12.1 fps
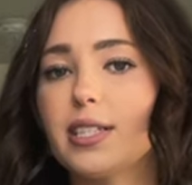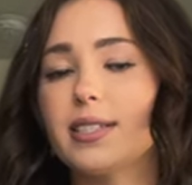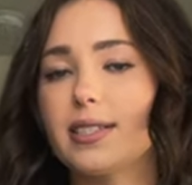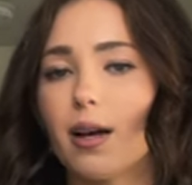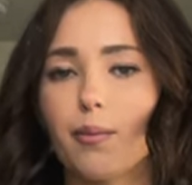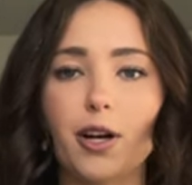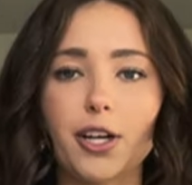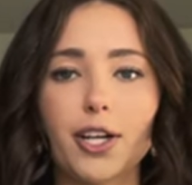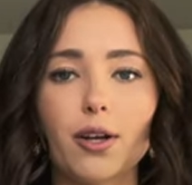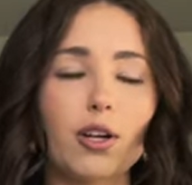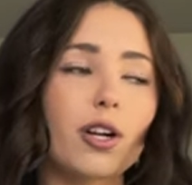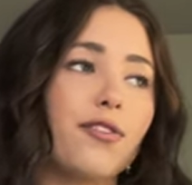Some are
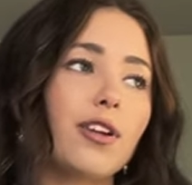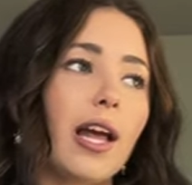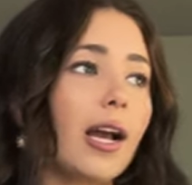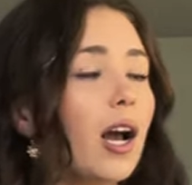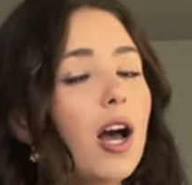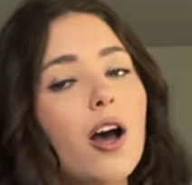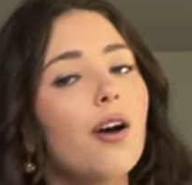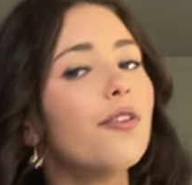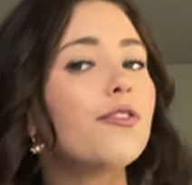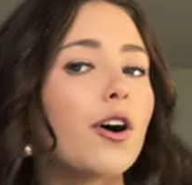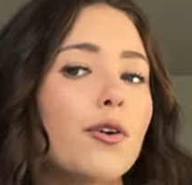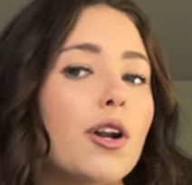cuter for like
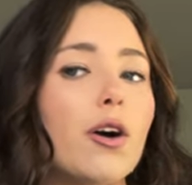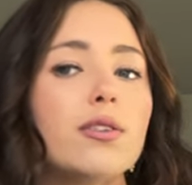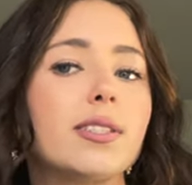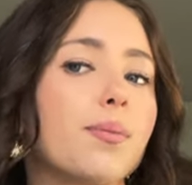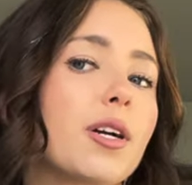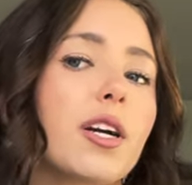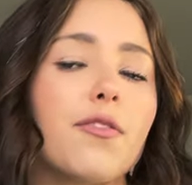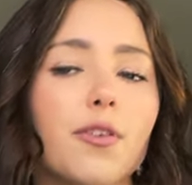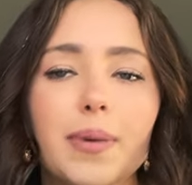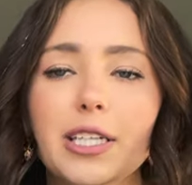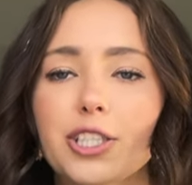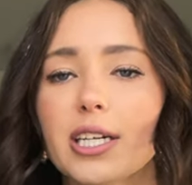photos, some are good for
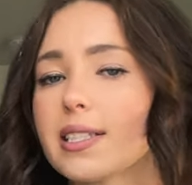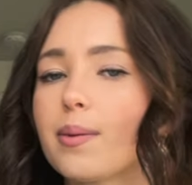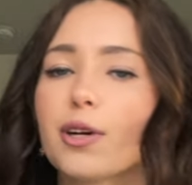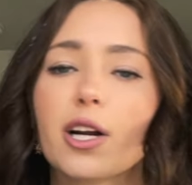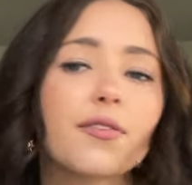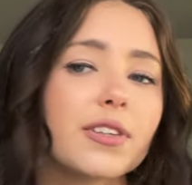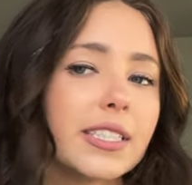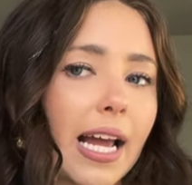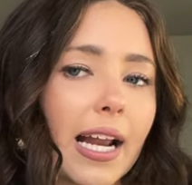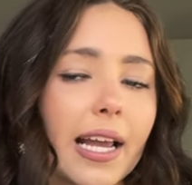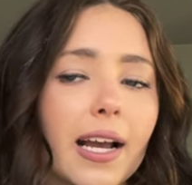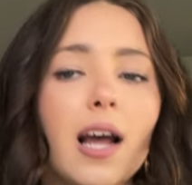beach days, some are good for
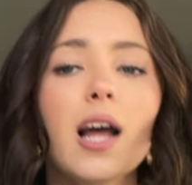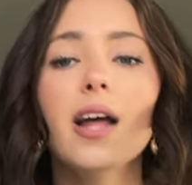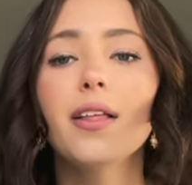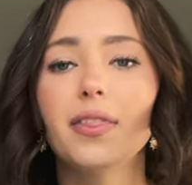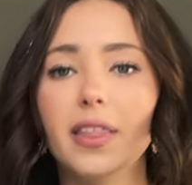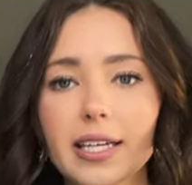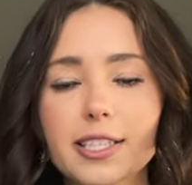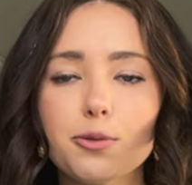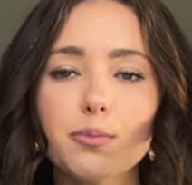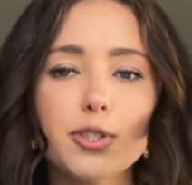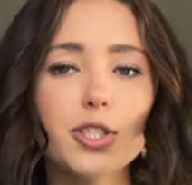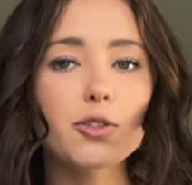tanning. This
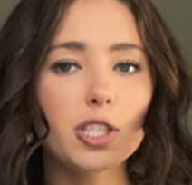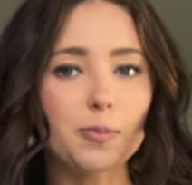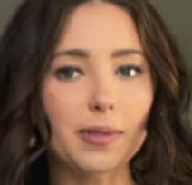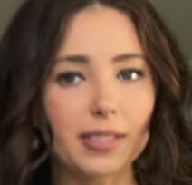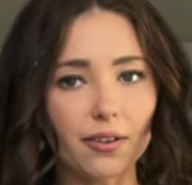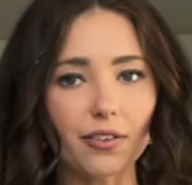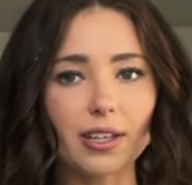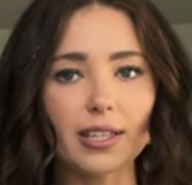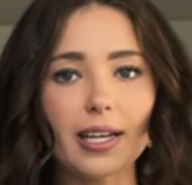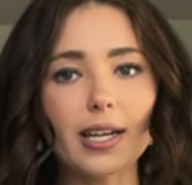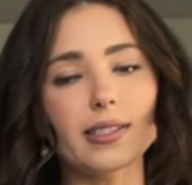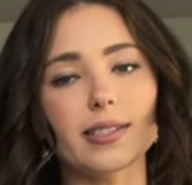swimsuit specifically
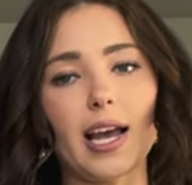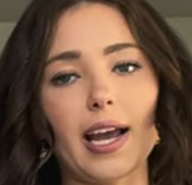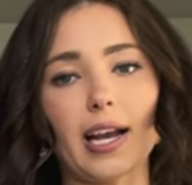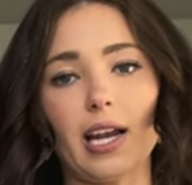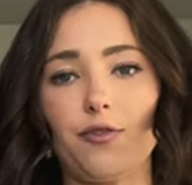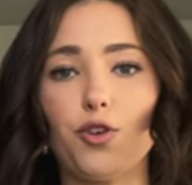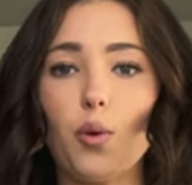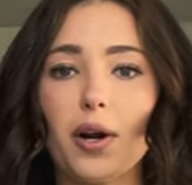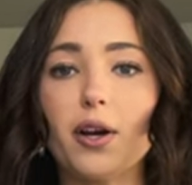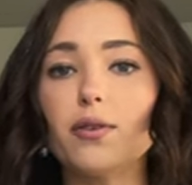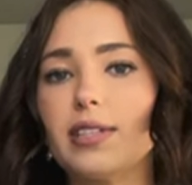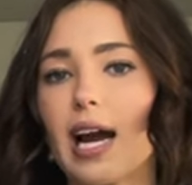is like if you want
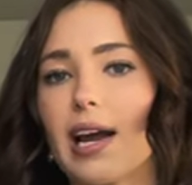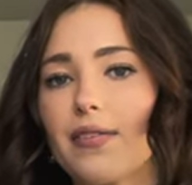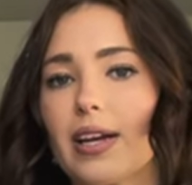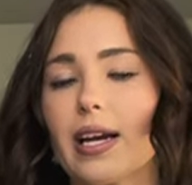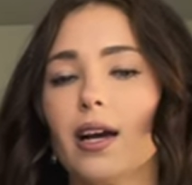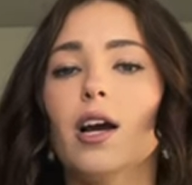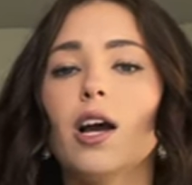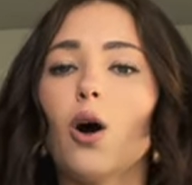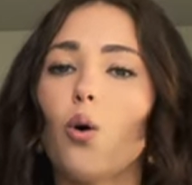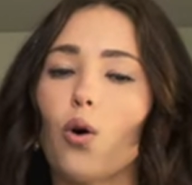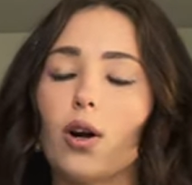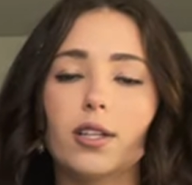to go diving
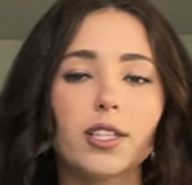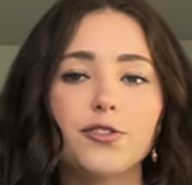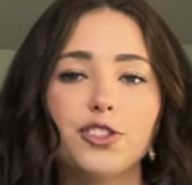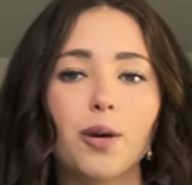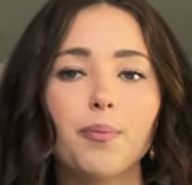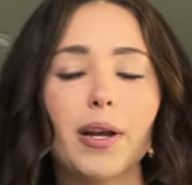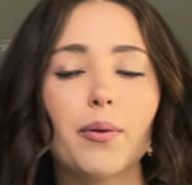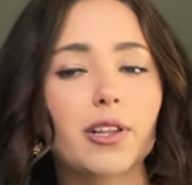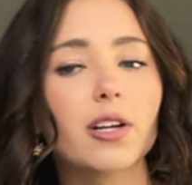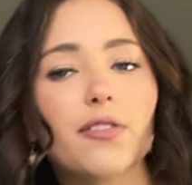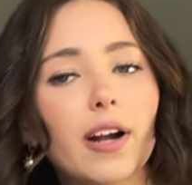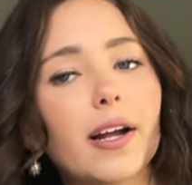or cliff jumping with your
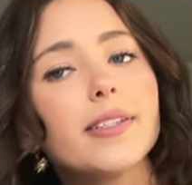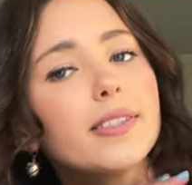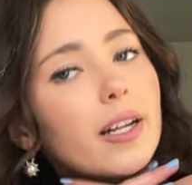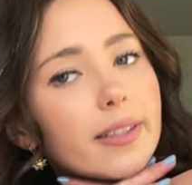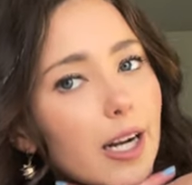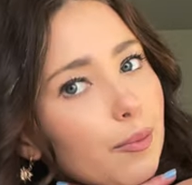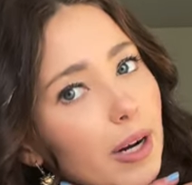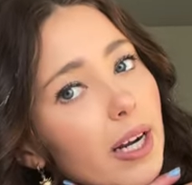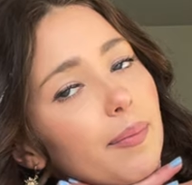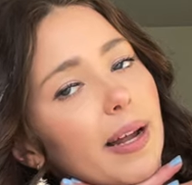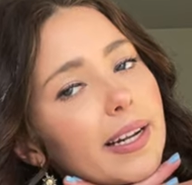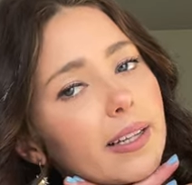friends, not that I'm
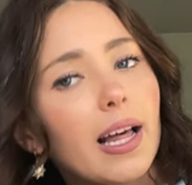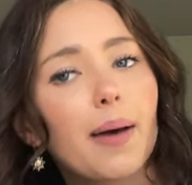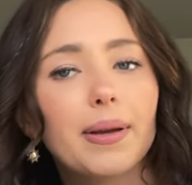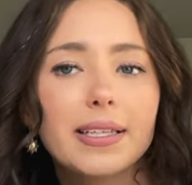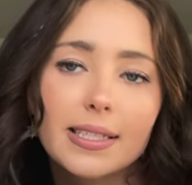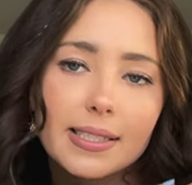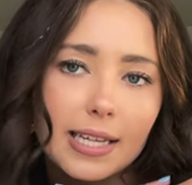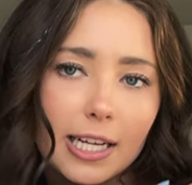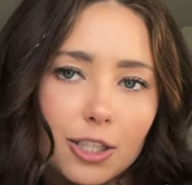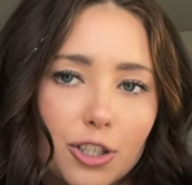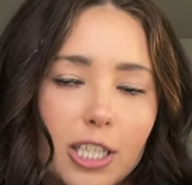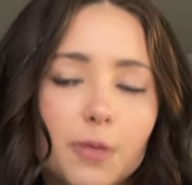recommending that because it's
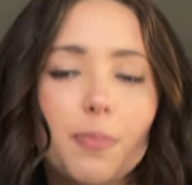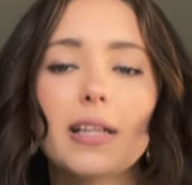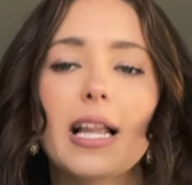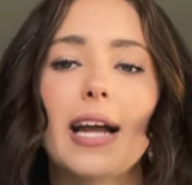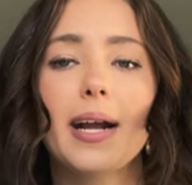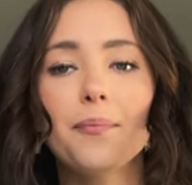dangerous, but like